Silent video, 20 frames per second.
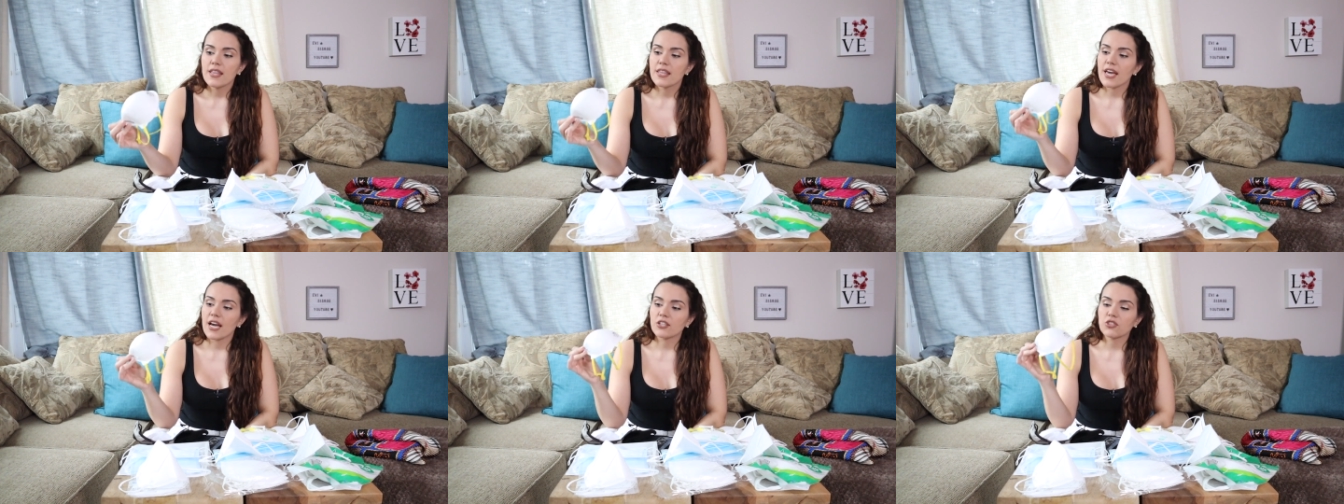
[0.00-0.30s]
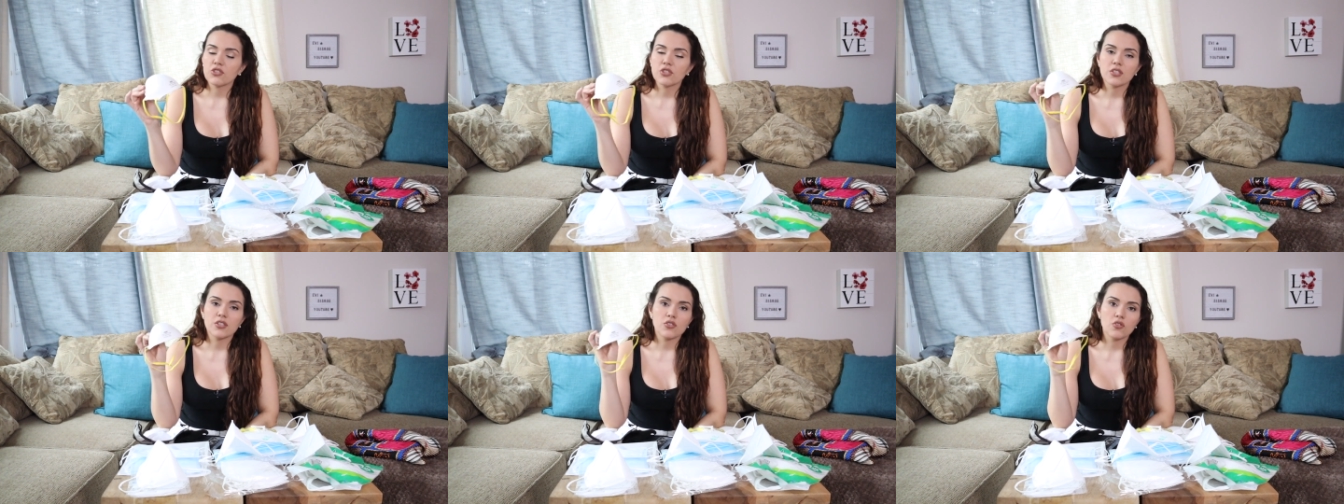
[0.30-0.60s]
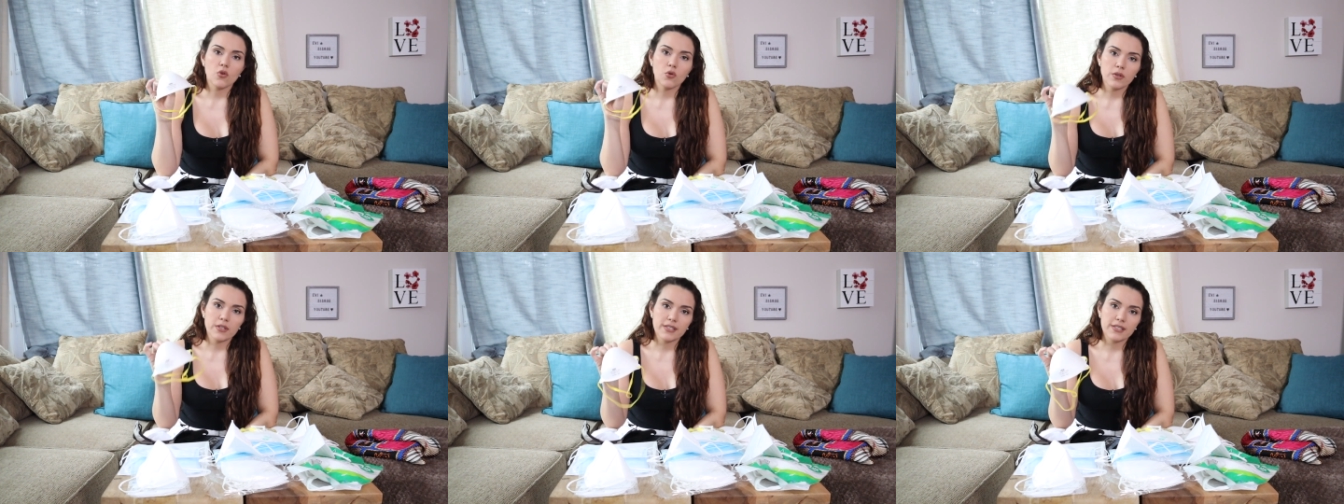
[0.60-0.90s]
They actually
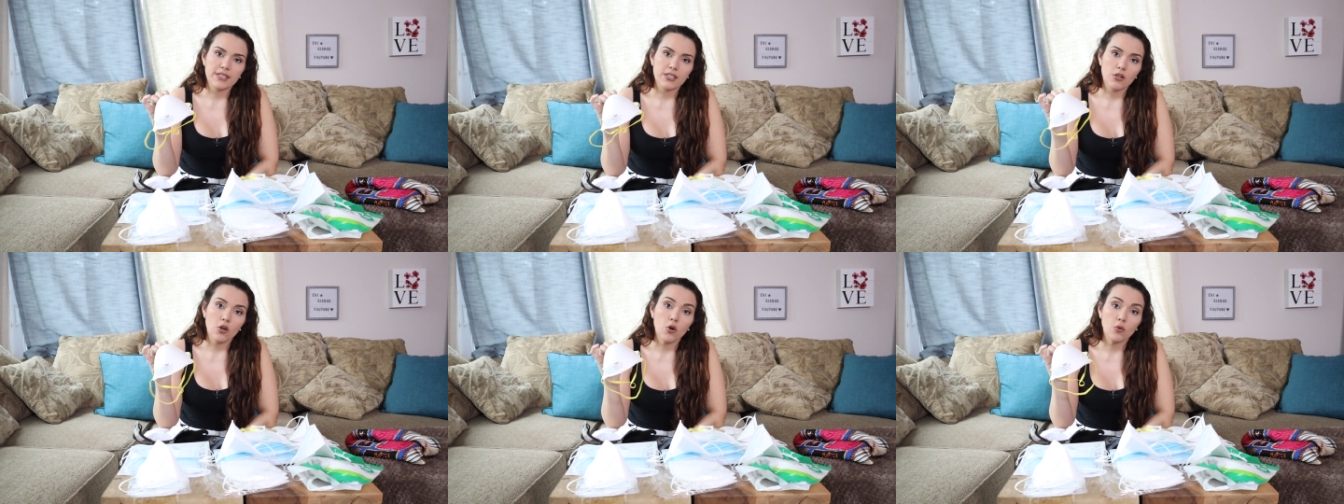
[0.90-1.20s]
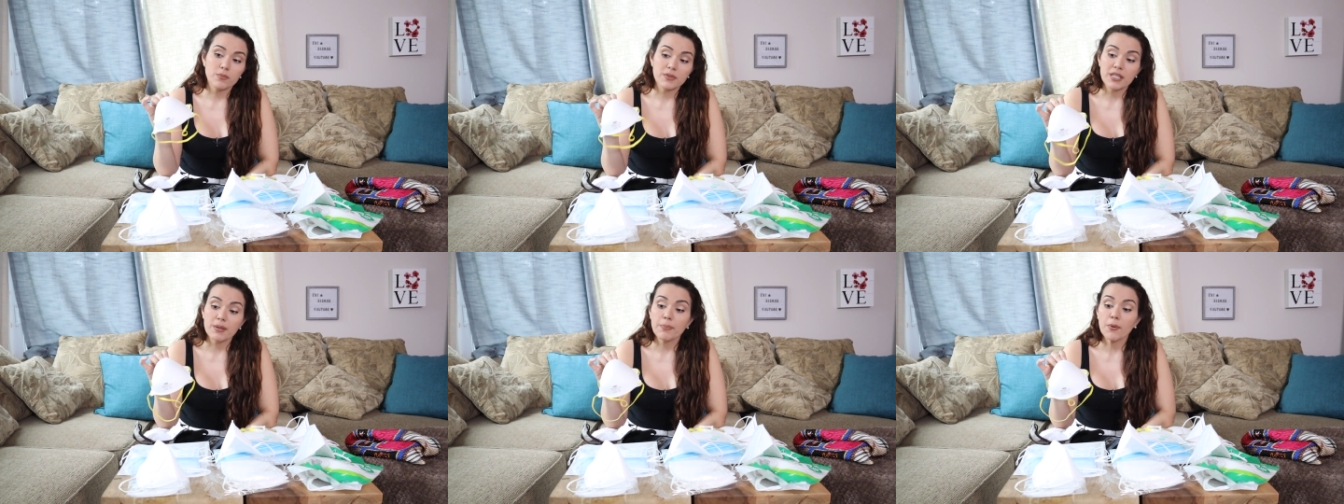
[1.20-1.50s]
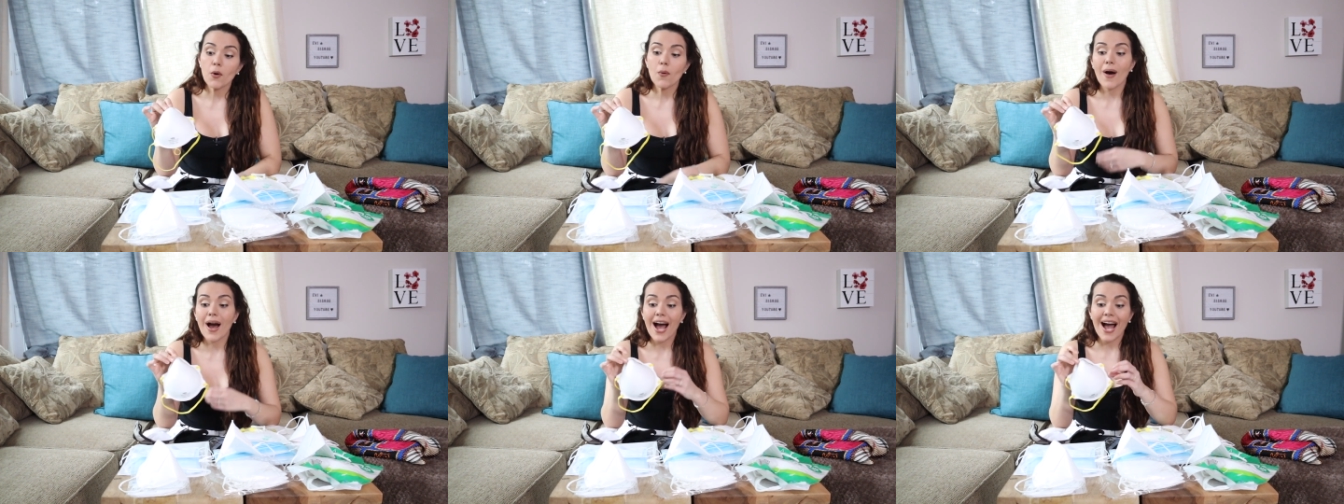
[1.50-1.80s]
sold this in Home
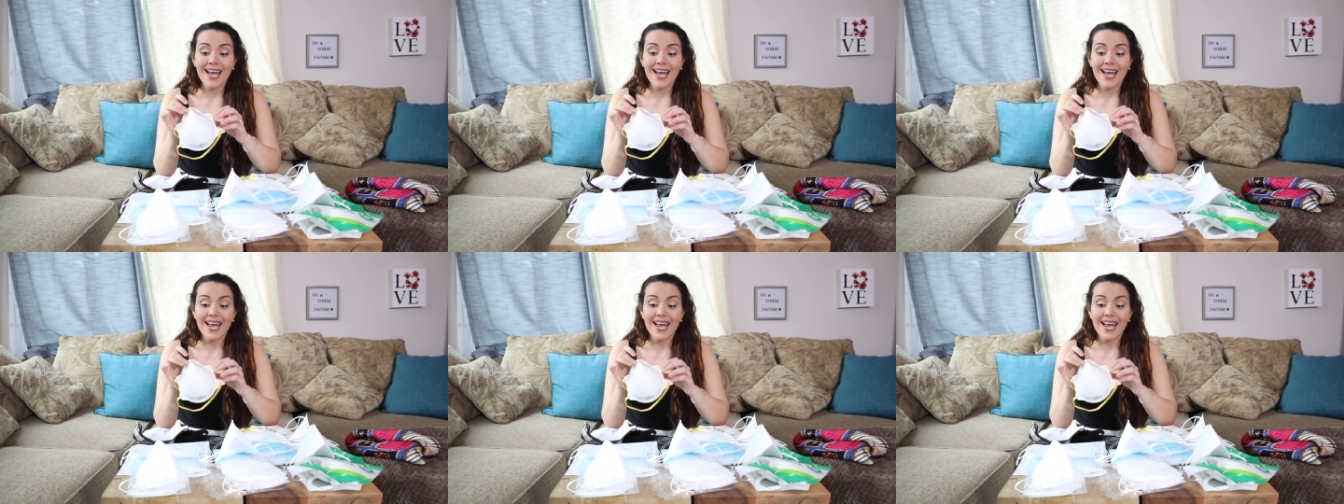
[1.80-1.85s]
Depot.